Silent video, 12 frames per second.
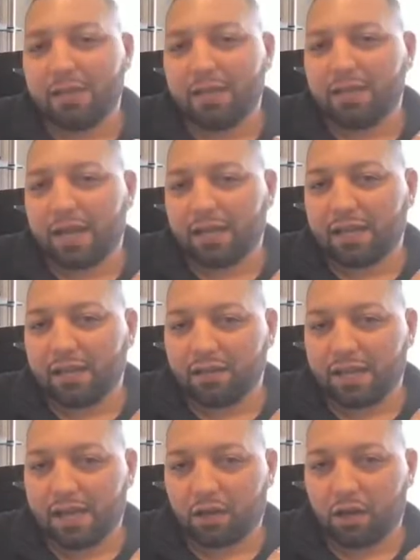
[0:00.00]
meeting, I get on
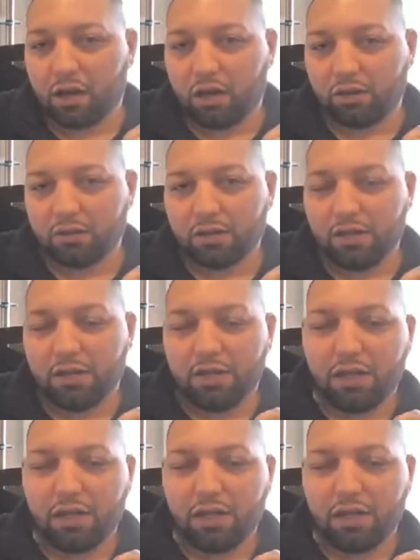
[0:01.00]
that call.